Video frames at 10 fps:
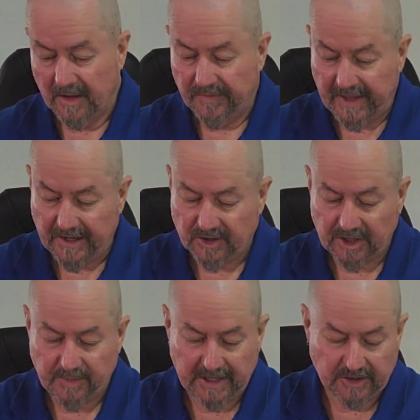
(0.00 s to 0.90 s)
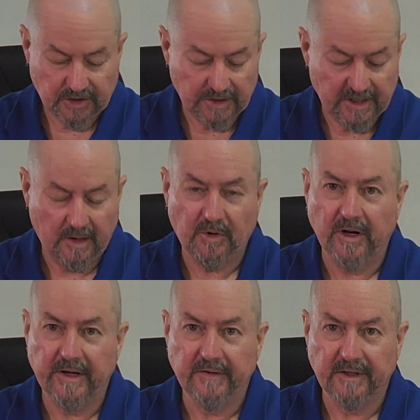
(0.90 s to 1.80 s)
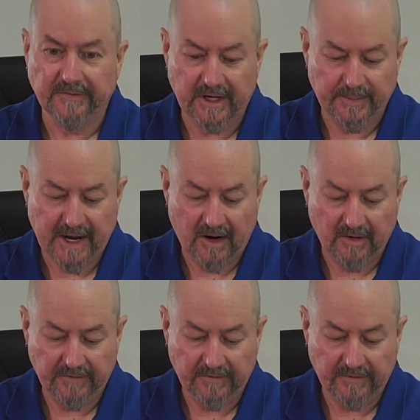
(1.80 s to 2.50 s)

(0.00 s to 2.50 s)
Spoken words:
that GPS should come on even if I power